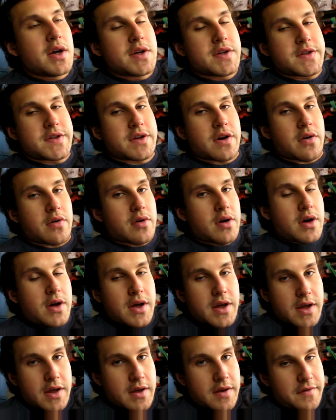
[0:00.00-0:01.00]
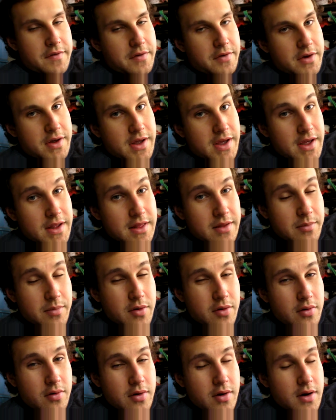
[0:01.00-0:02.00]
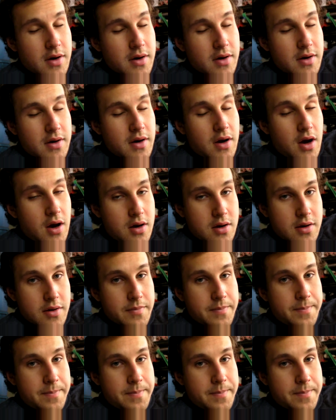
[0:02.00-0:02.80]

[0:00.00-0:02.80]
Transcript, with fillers: So, if you can get them uh, hot,